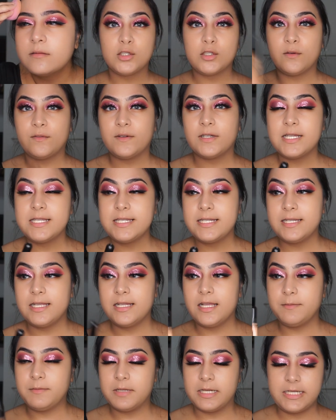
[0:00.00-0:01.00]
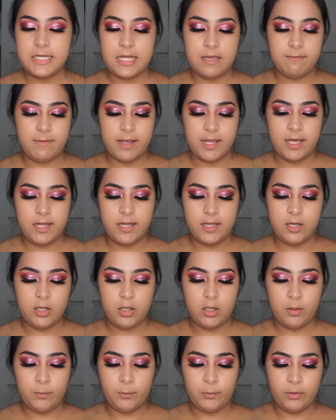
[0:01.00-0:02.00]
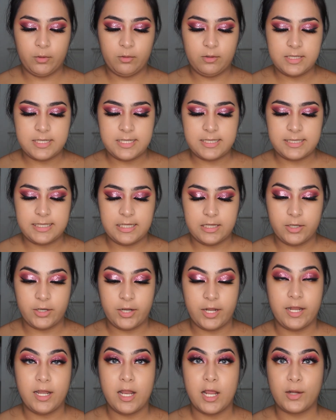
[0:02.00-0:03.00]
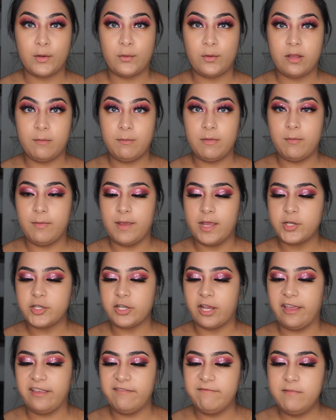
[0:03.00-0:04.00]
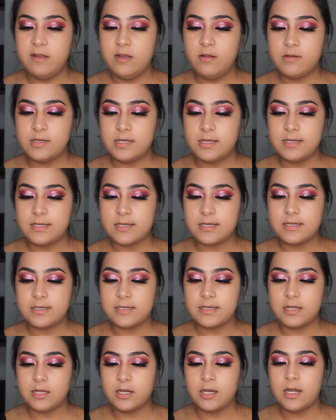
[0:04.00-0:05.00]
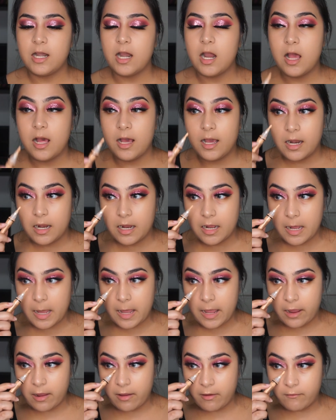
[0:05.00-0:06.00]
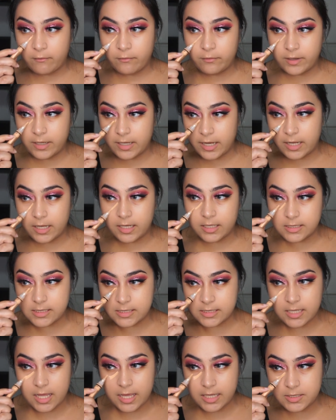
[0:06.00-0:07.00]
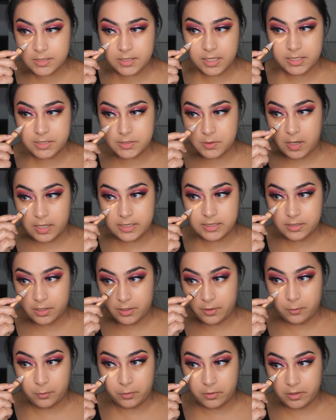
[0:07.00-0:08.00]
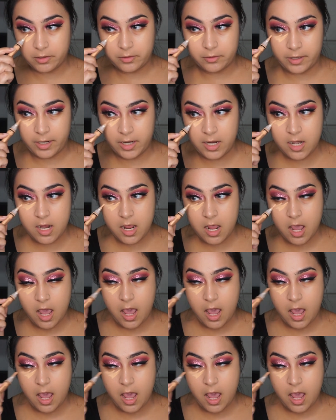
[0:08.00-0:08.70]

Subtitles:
So for concealer, I'm going to take my LA Girl Pro Concealer in Creamy Beige. I've been using this concealer every day because, as you guys know, I started work, right?